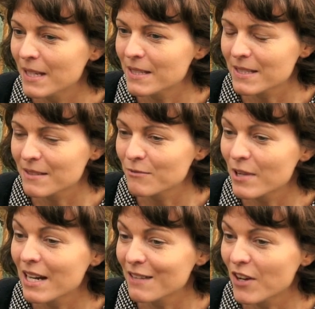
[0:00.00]
is
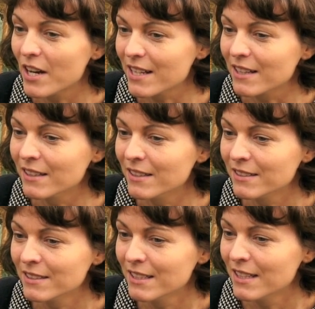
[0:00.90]
really vital,
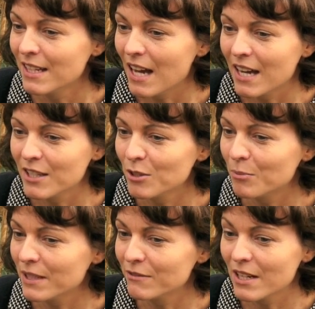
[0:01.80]
and
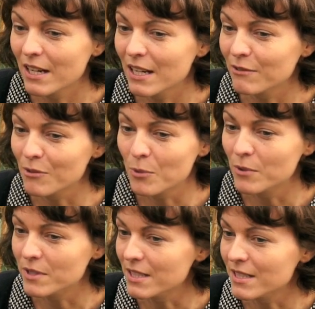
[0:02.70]
you'll be really
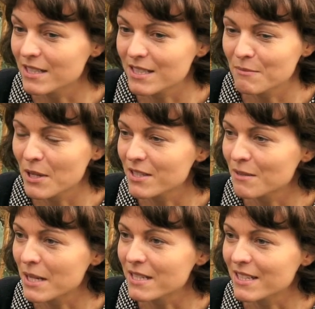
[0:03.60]
rewarded. It's the
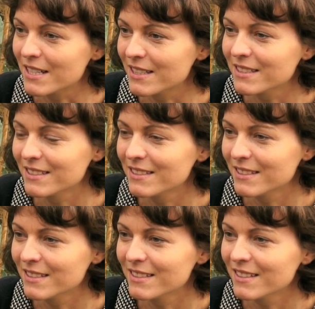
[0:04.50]
most amazing
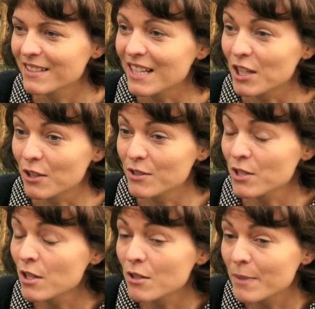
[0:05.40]
thing you can
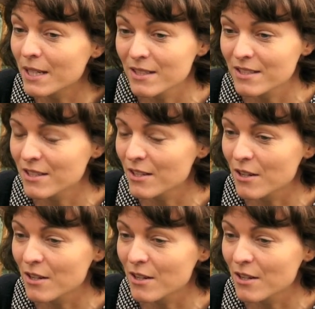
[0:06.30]
do, because